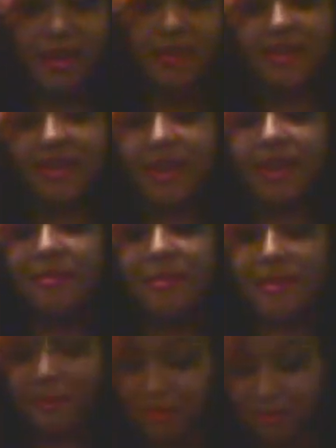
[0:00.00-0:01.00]
I couldn't take it
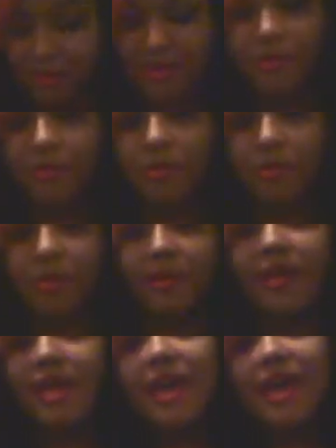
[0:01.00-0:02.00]
because it was gonna be too
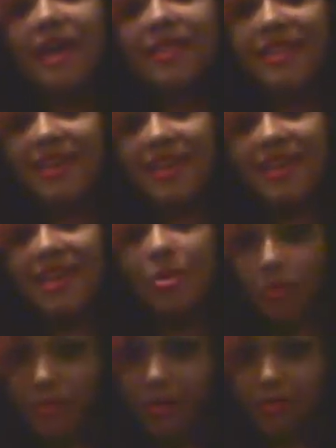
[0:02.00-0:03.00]
adorable. And then
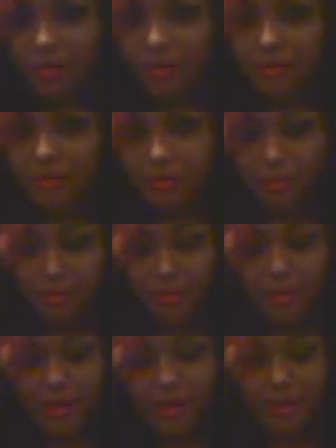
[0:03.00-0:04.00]
it was too
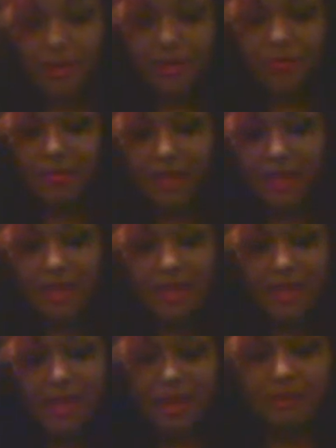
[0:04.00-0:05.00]
adorable. And they played
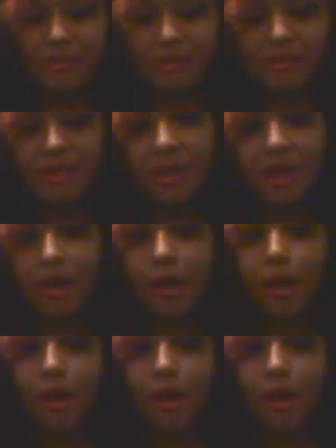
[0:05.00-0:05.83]
it and I was just like,